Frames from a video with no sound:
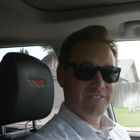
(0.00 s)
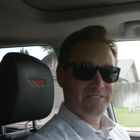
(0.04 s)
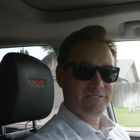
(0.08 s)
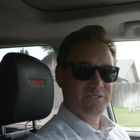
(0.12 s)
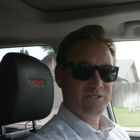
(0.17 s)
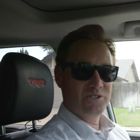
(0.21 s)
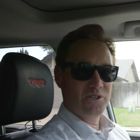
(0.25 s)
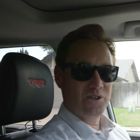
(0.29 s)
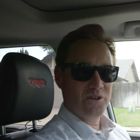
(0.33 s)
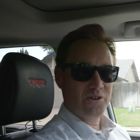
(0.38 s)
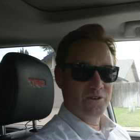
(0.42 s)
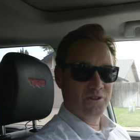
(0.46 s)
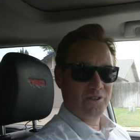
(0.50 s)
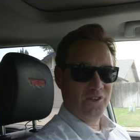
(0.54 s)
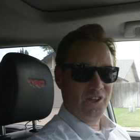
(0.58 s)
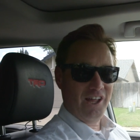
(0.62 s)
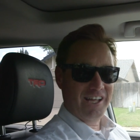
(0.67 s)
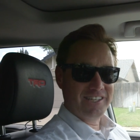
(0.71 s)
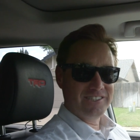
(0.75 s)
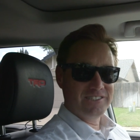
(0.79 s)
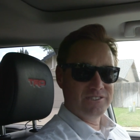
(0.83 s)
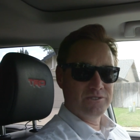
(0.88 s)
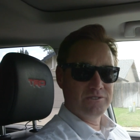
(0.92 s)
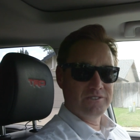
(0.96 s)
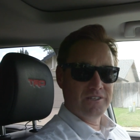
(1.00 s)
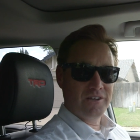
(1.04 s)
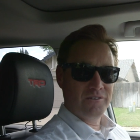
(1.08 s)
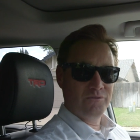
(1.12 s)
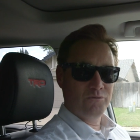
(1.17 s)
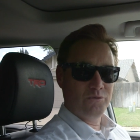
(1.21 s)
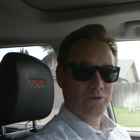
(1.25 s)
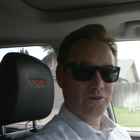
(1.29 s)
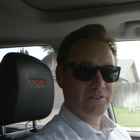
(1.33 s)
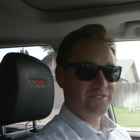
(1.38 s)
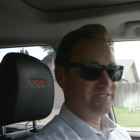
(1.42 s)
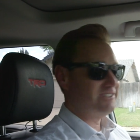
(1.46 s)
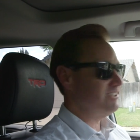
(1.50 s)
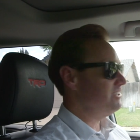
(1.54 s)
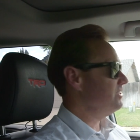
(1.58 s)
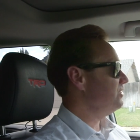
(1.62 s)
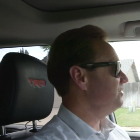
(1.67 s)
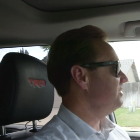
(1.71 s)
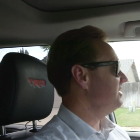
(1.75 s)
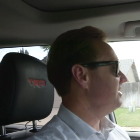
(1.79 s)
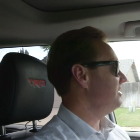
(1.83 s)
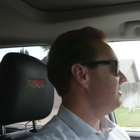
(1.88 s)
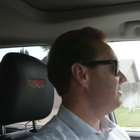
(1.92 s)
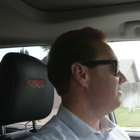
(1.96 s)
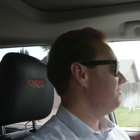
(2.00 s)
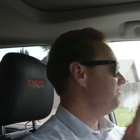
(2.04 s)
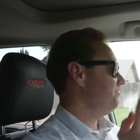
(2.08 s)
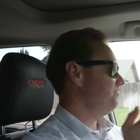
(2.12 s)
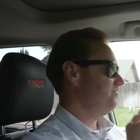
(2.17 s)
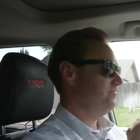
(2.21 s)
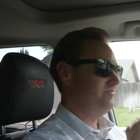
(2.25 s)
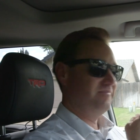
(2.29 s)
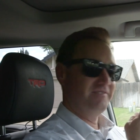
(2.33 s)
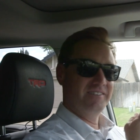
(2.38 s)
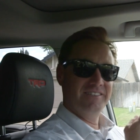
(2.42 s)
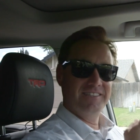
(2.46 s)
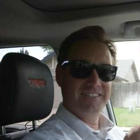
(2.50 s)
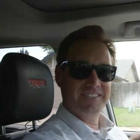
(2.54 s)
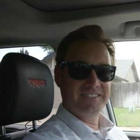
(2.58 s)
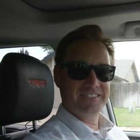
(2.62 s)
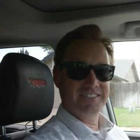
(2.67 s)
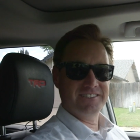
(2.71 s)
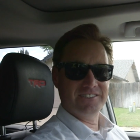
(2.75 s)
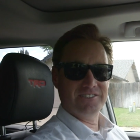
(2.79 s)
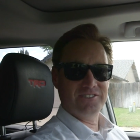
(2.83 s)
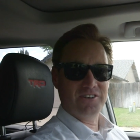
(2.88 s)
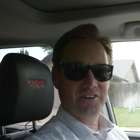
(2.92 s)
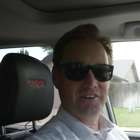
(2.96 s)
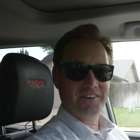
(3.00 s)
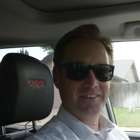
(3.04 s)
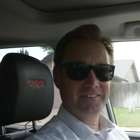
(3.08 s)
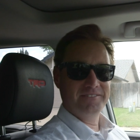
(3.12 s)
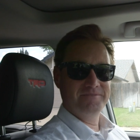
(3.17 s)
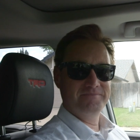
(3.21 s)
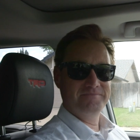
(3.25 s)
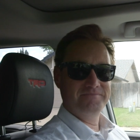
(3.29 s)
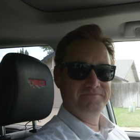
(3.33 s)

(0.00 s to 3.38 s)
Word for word: So lots of work to do here. Let's get started.